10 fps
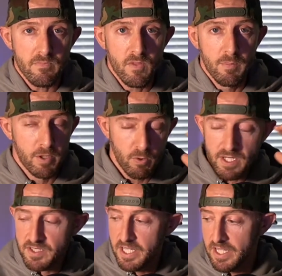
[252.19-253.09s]
But
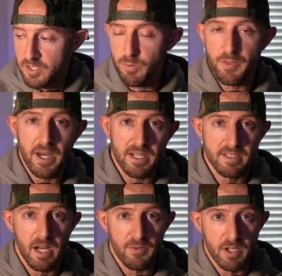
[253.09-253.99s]
Gretzky is without a
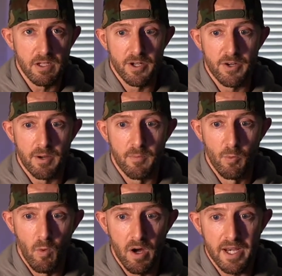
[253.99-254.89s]
doubt the clear number
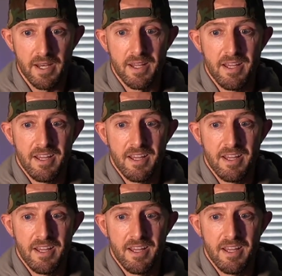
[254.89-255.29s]
1.